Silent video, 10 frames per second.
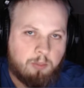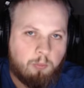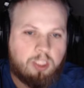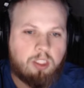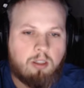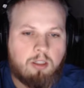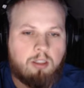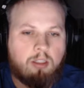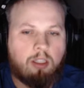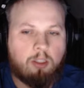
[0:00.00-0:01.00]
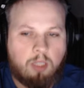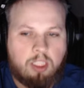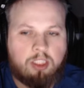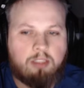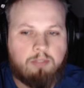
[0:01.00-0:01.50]
which are
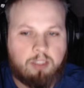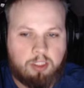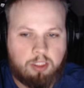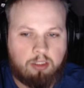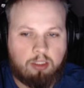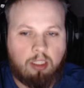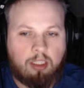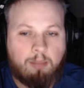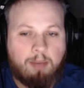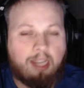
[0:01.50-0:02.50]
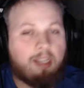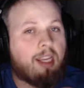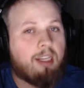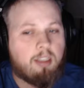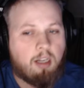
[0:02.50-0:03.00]
aggression, vigilance, command,
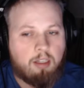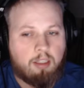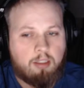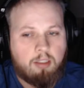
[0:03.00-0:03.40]
and cunning.